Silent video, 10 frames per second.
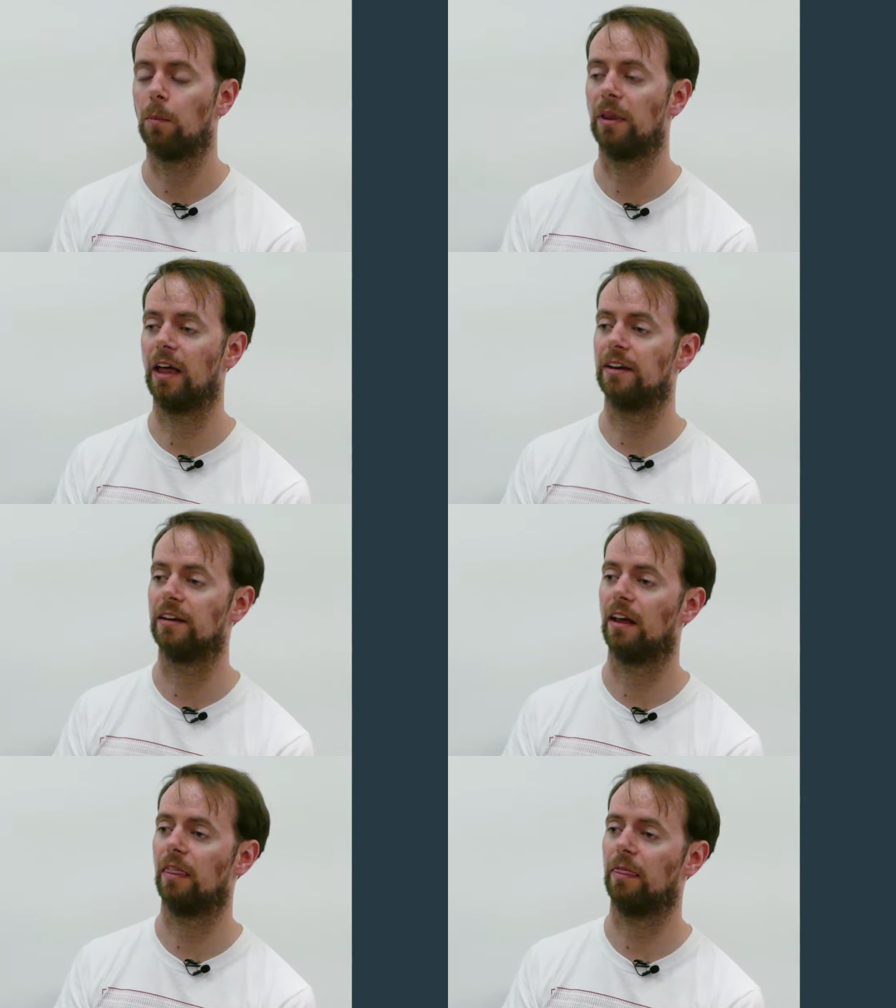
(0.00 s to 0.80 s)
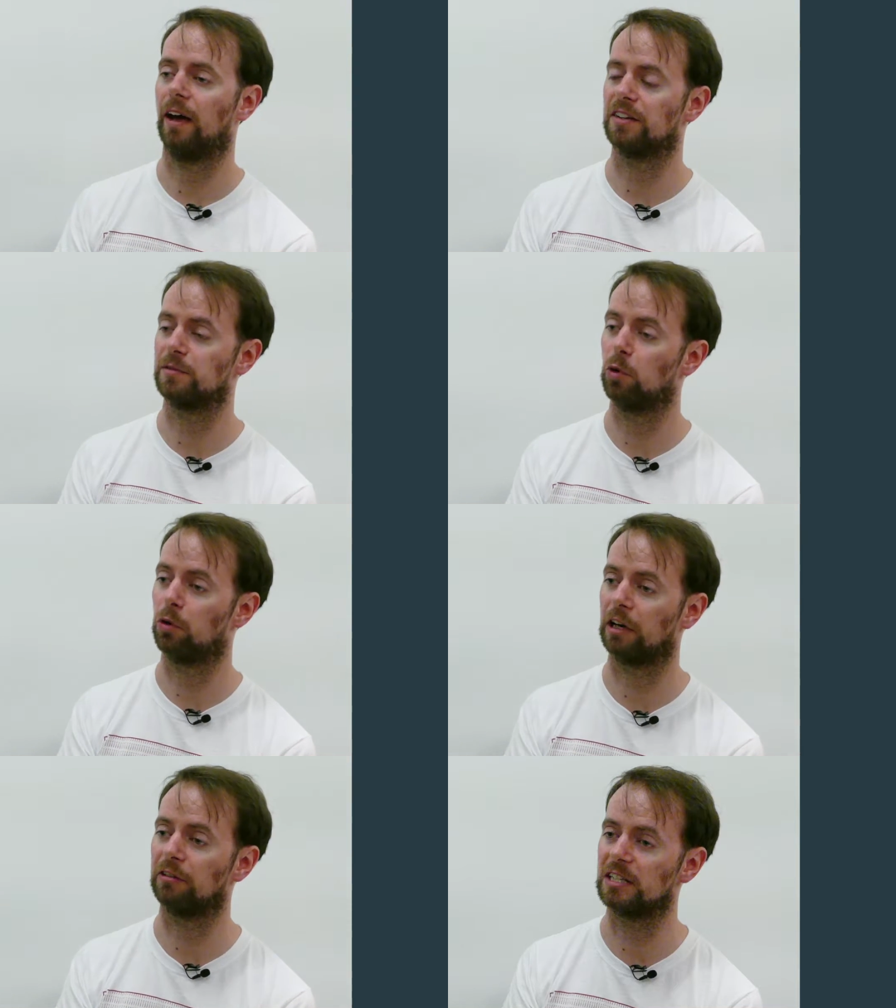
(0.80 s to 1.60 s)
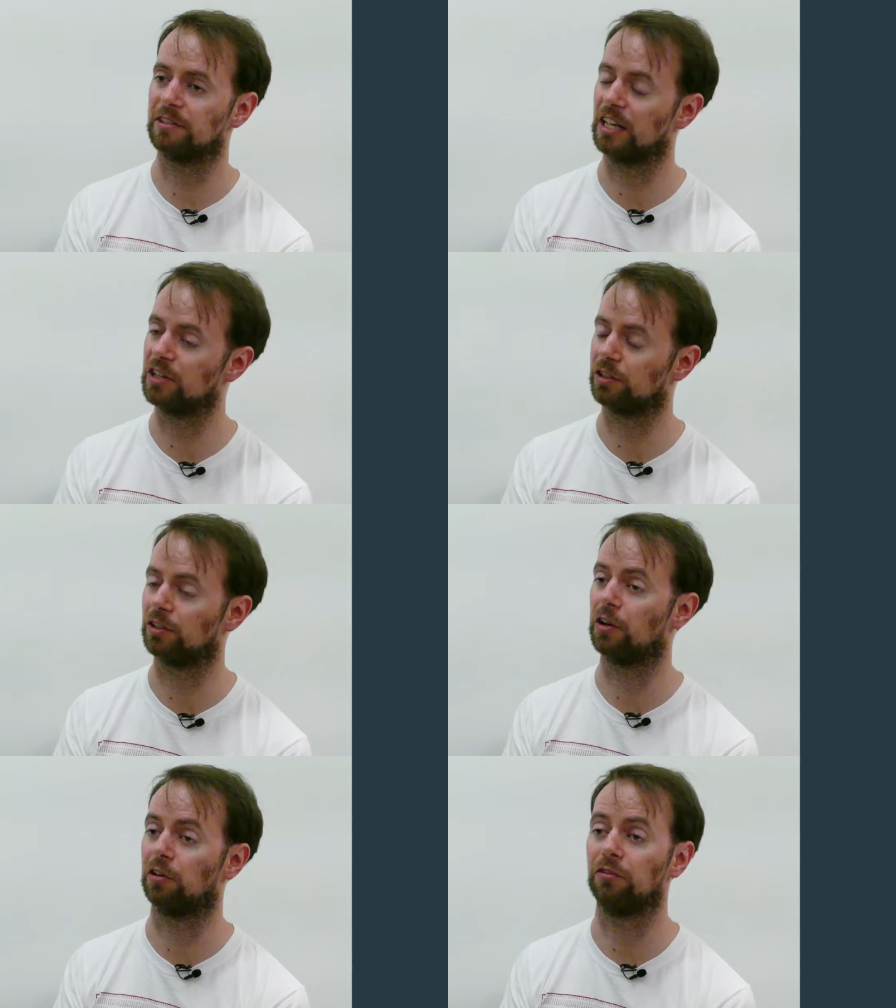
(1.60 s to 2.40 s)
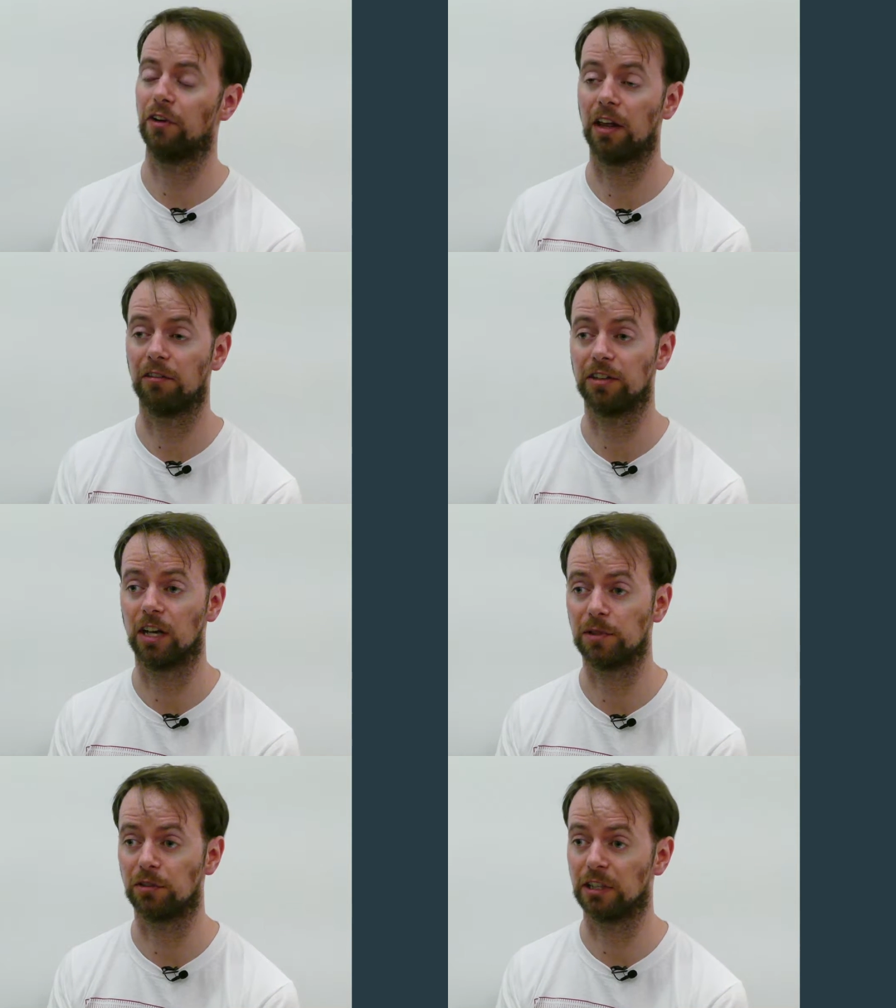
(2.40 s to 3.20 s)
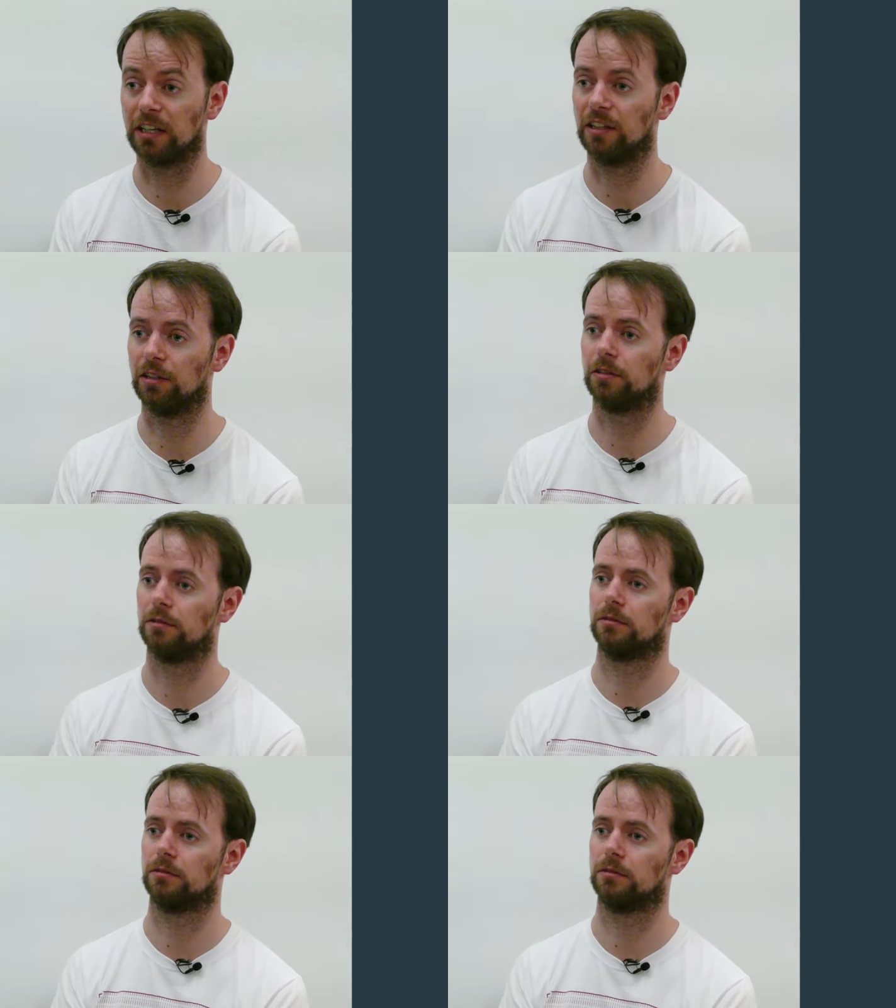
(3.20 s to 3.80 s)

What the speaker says: But then that smaller increase in retention goes a lot further in terms of your DAU.